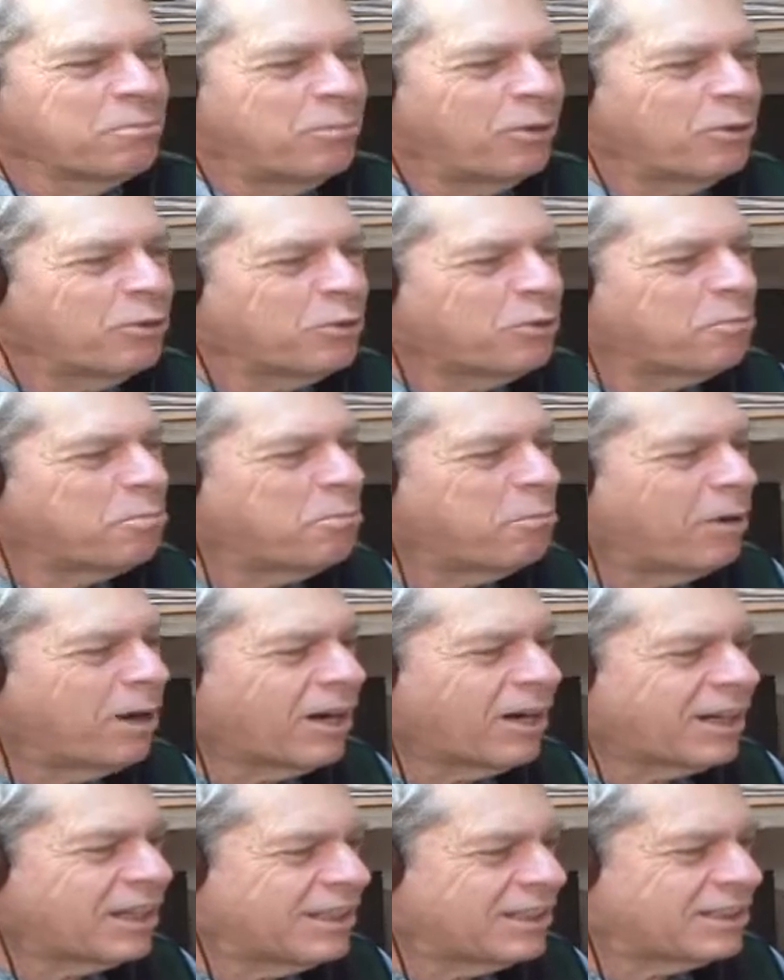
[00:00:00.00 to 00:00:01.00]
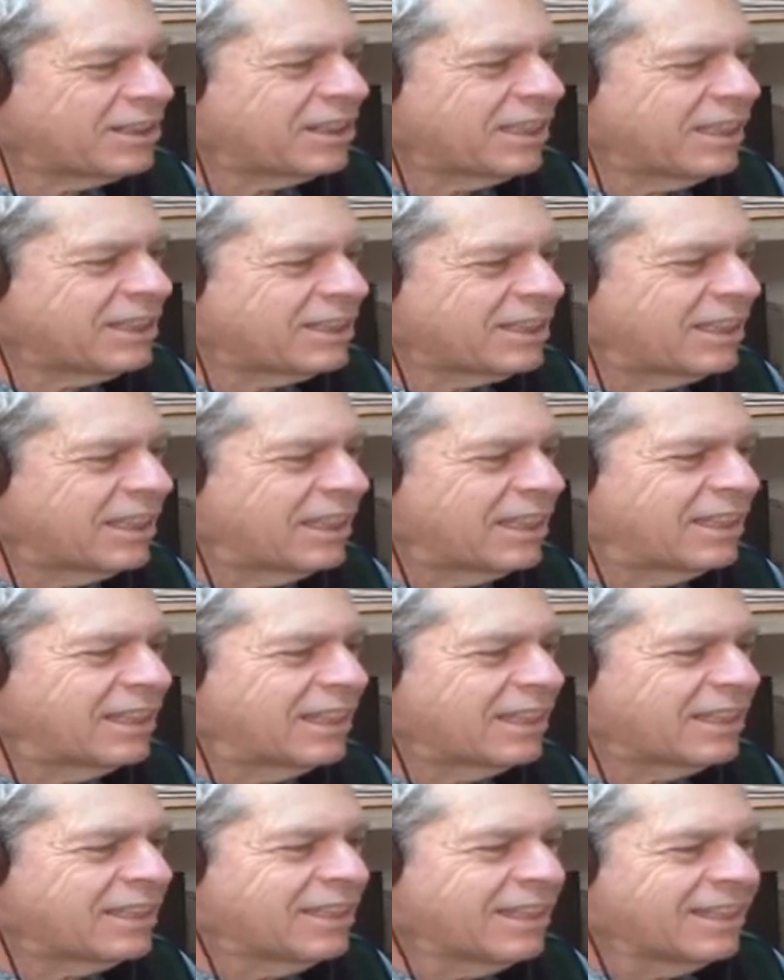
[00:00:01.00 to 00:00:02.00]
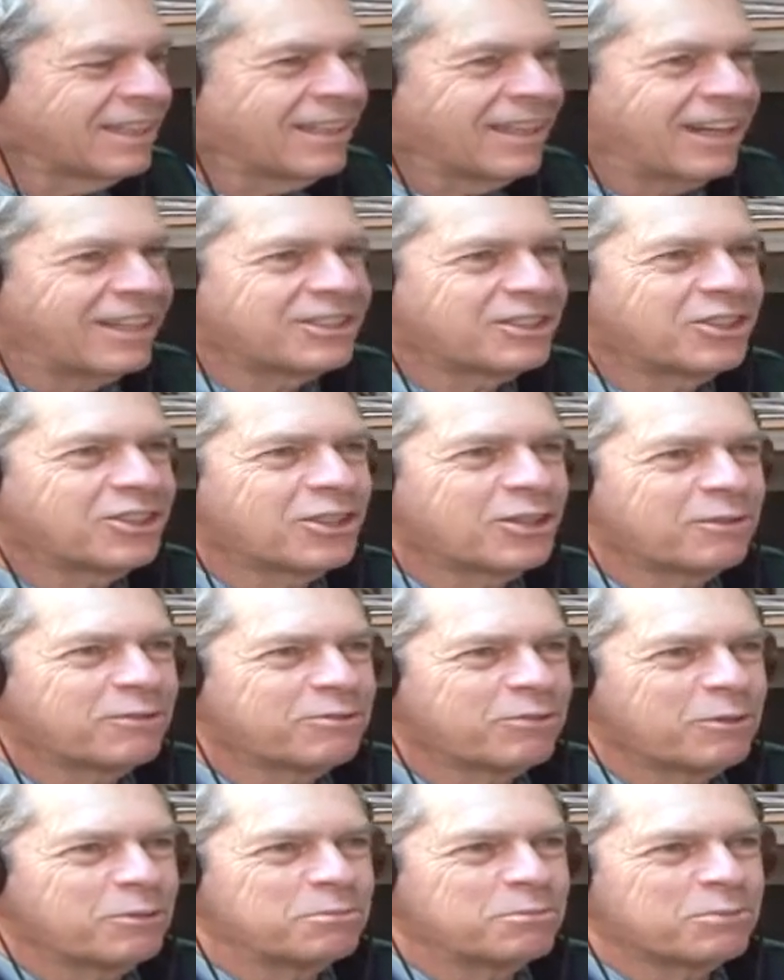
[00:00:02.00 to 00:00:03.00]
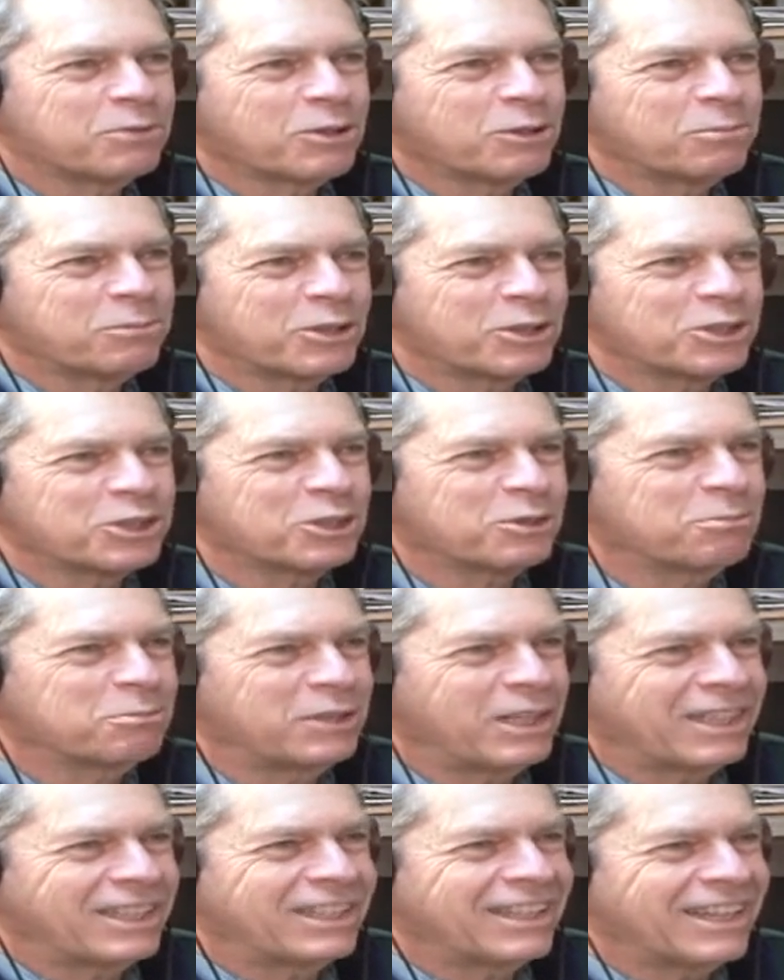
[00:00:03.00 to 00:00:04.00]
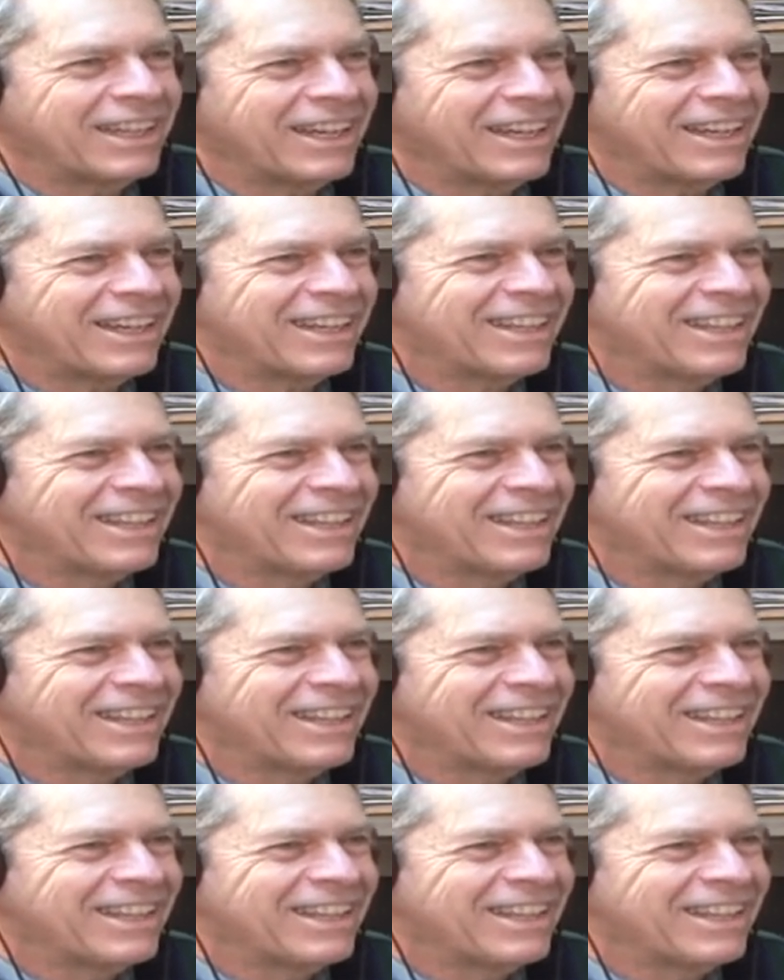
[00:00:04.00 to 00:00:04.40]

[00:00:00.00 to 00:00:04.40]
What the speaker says: Both markets. That's a term from commercial media.